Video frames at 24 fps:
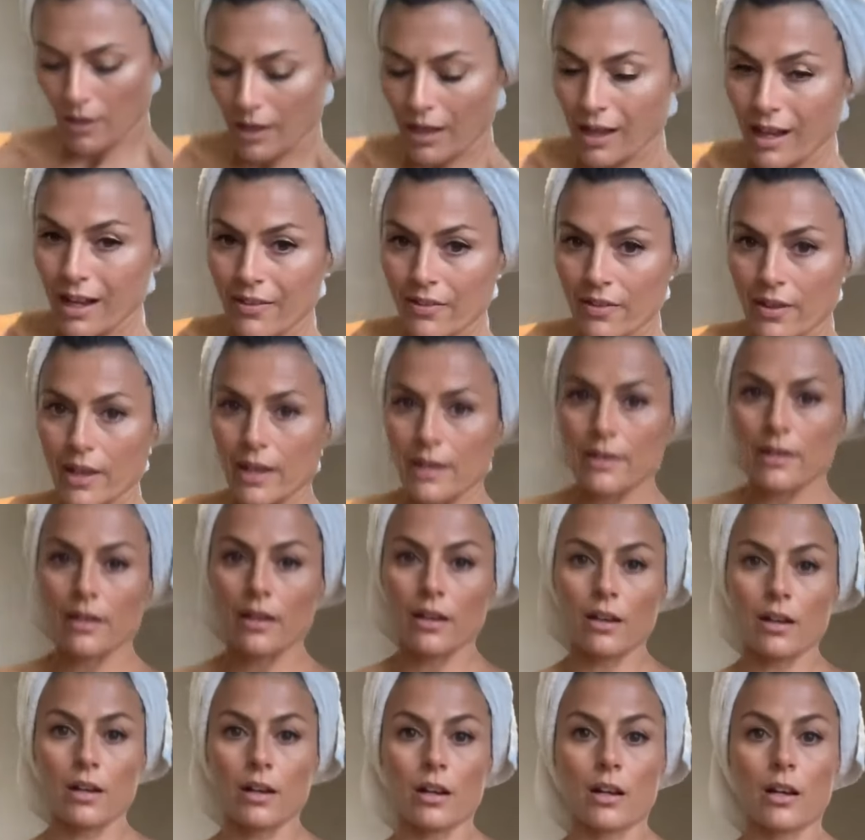And
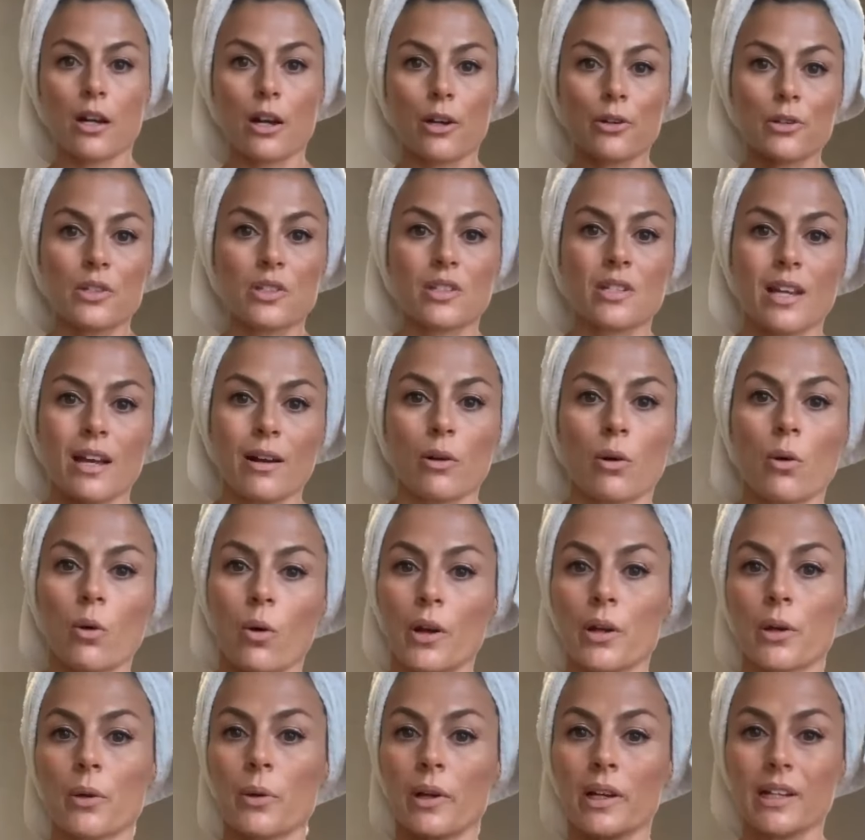then go to town
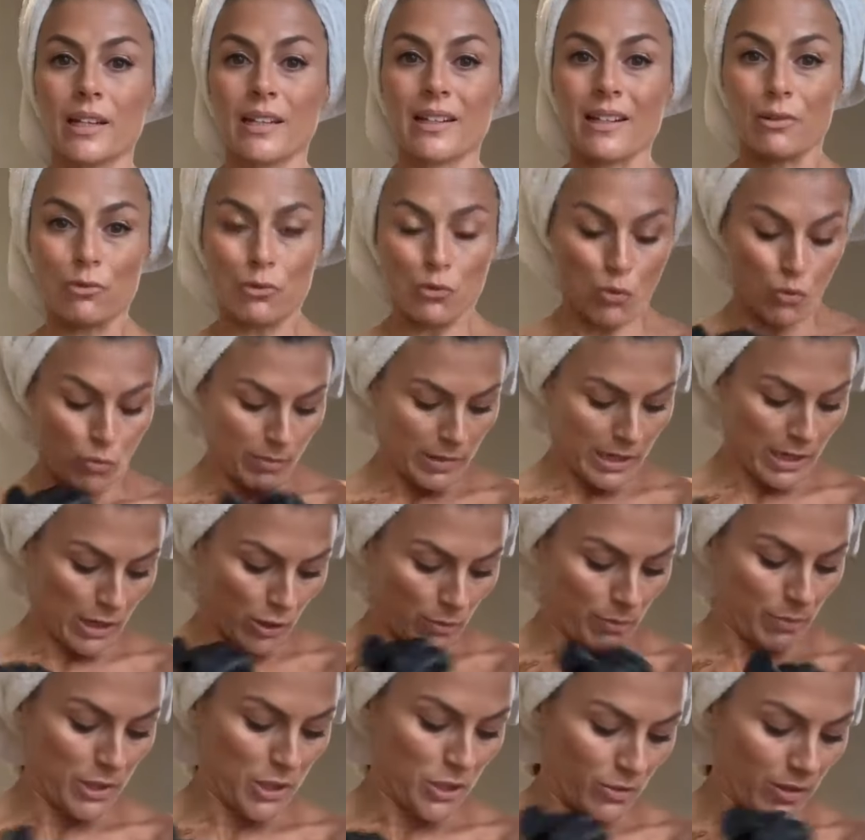quite quickly. Now, normally
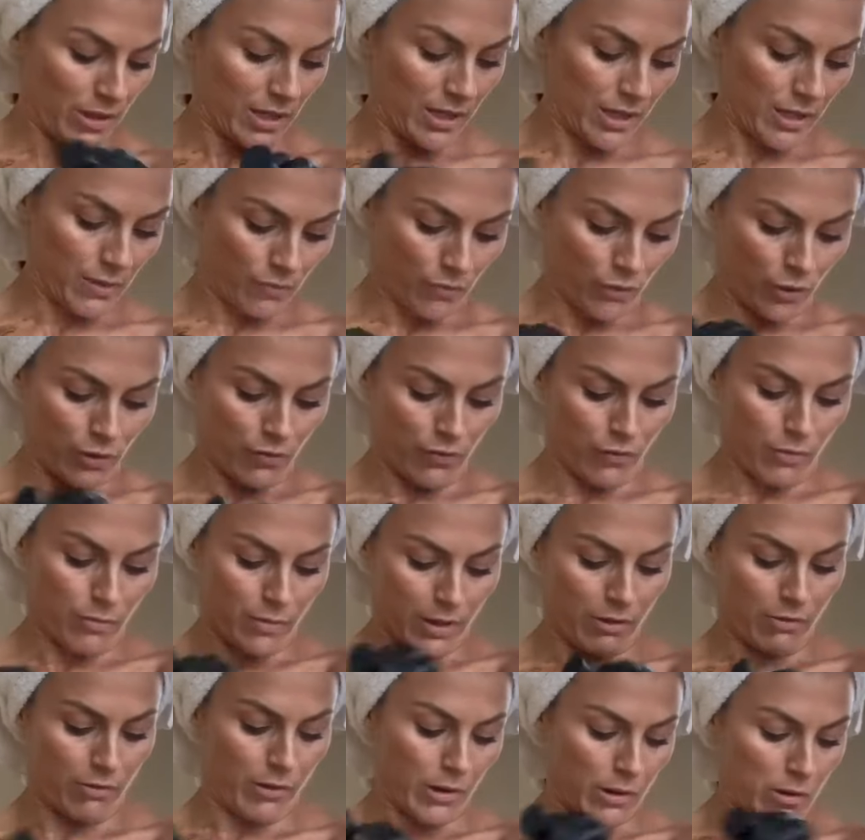I'd be doing this in front of a
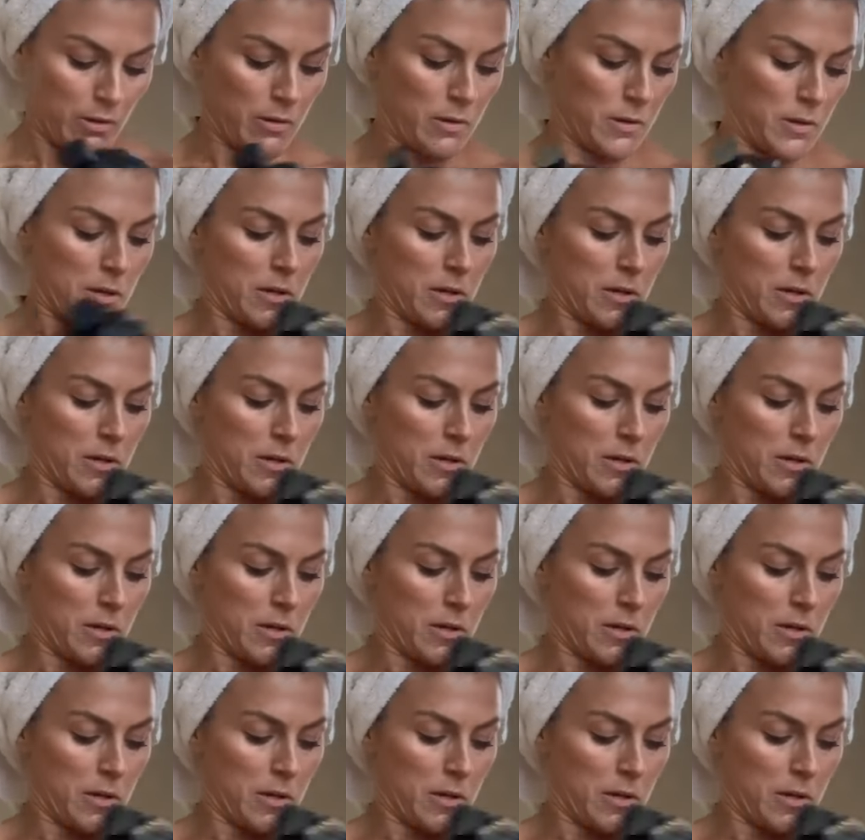mirror.